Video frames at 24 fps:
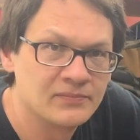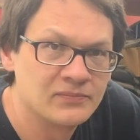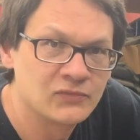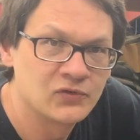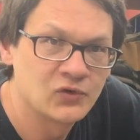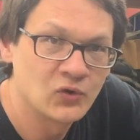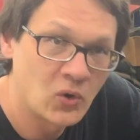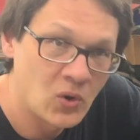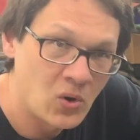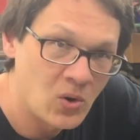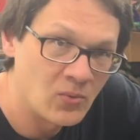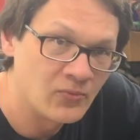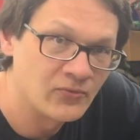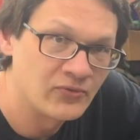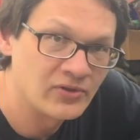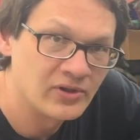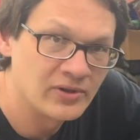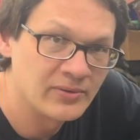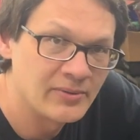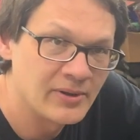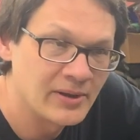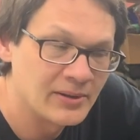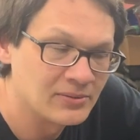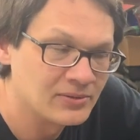to
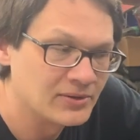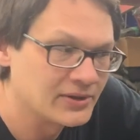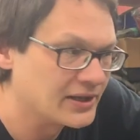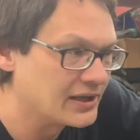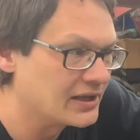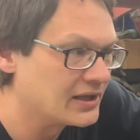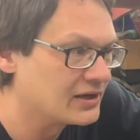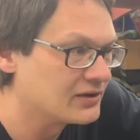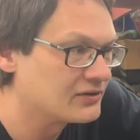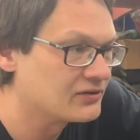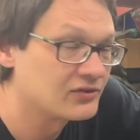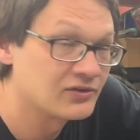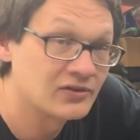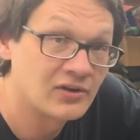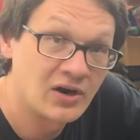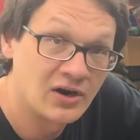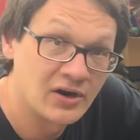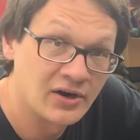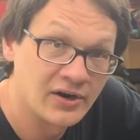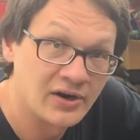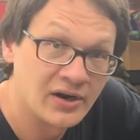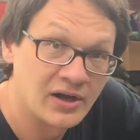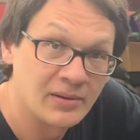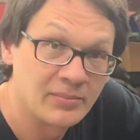hopefully be able to get it
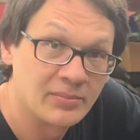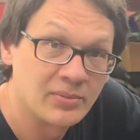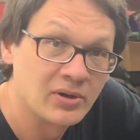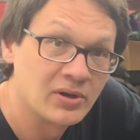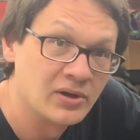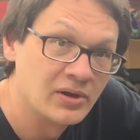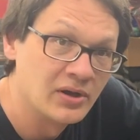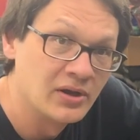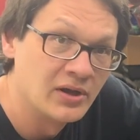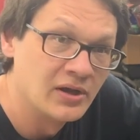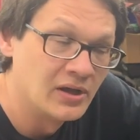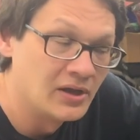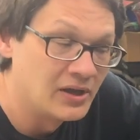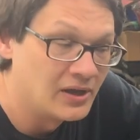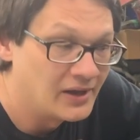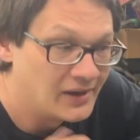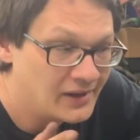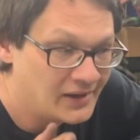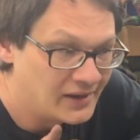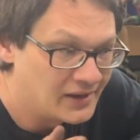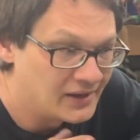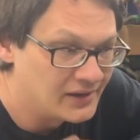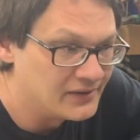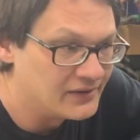started up
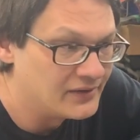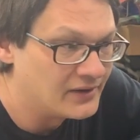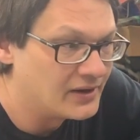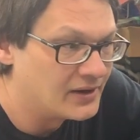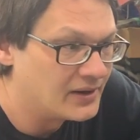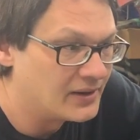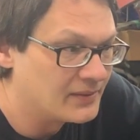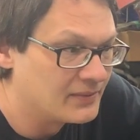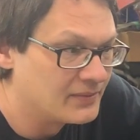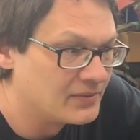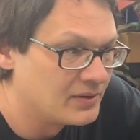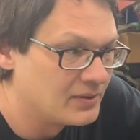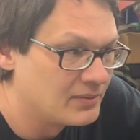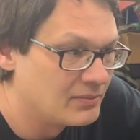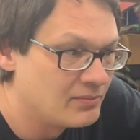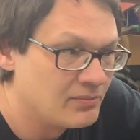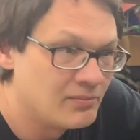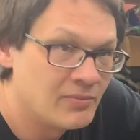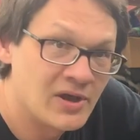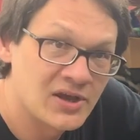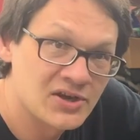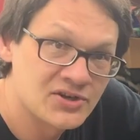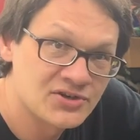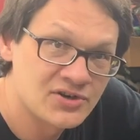and
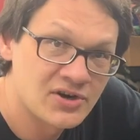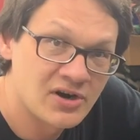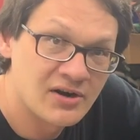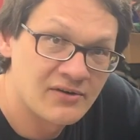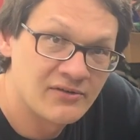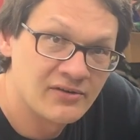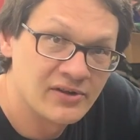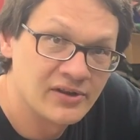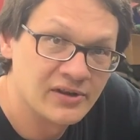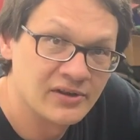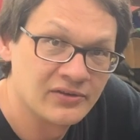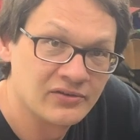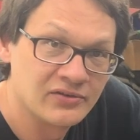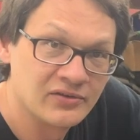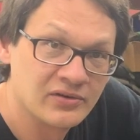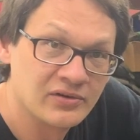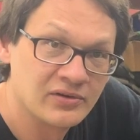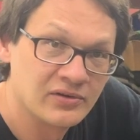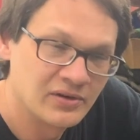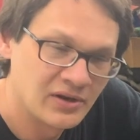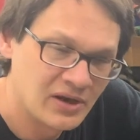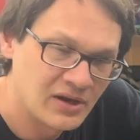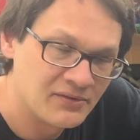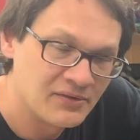make sure everything's
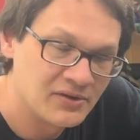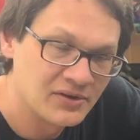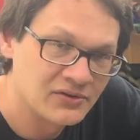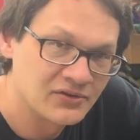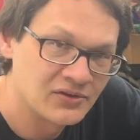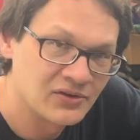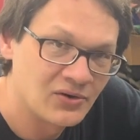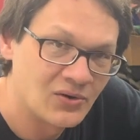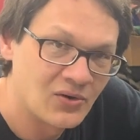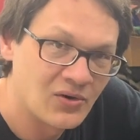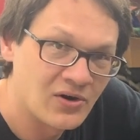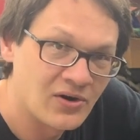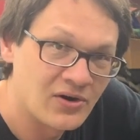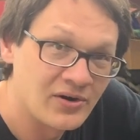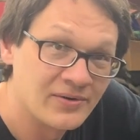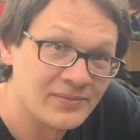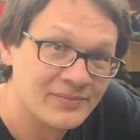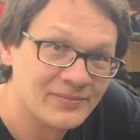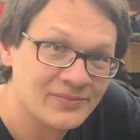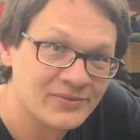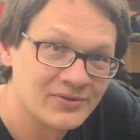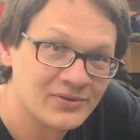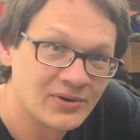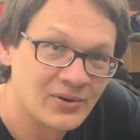in order.
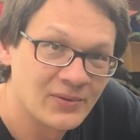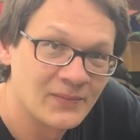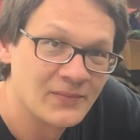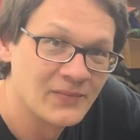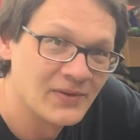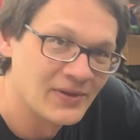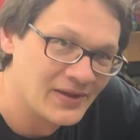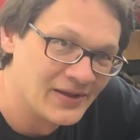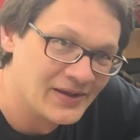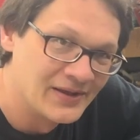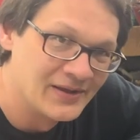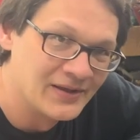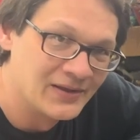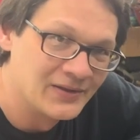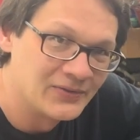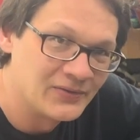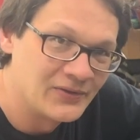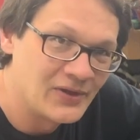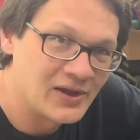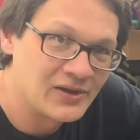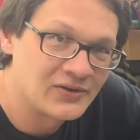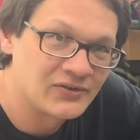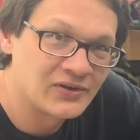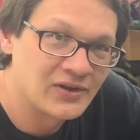So
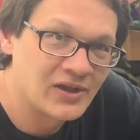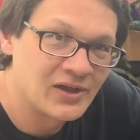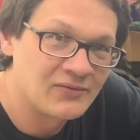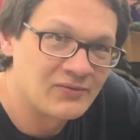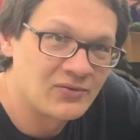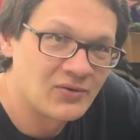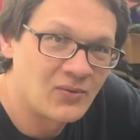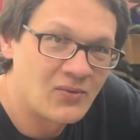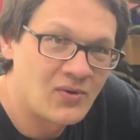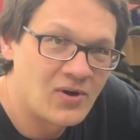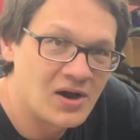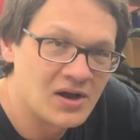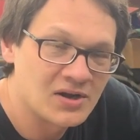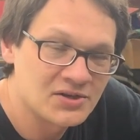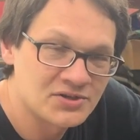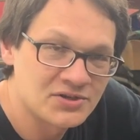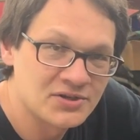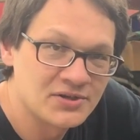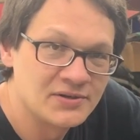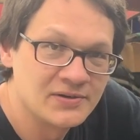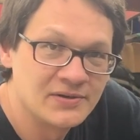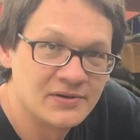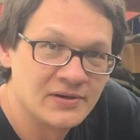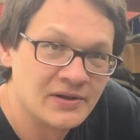thanks again for
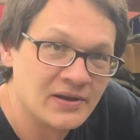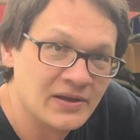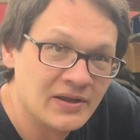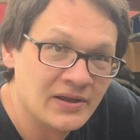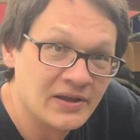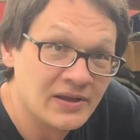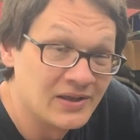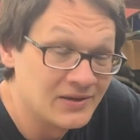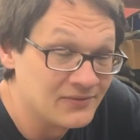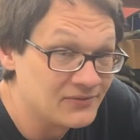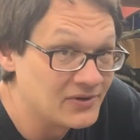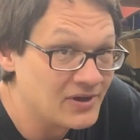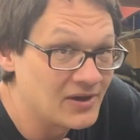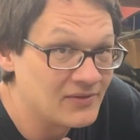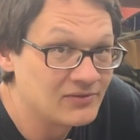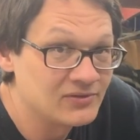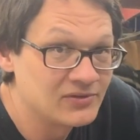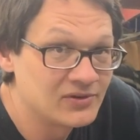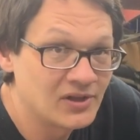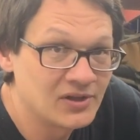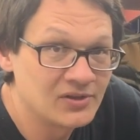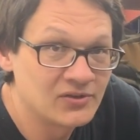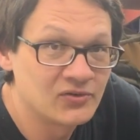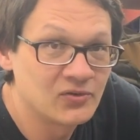watching. If you haven't
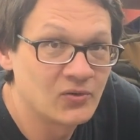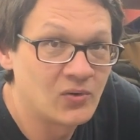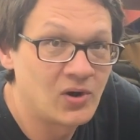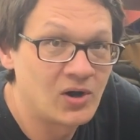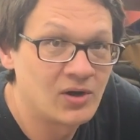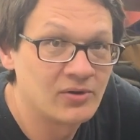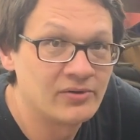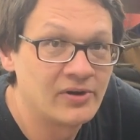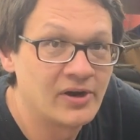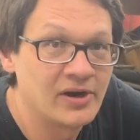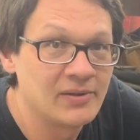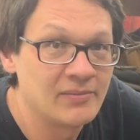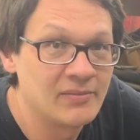done so already,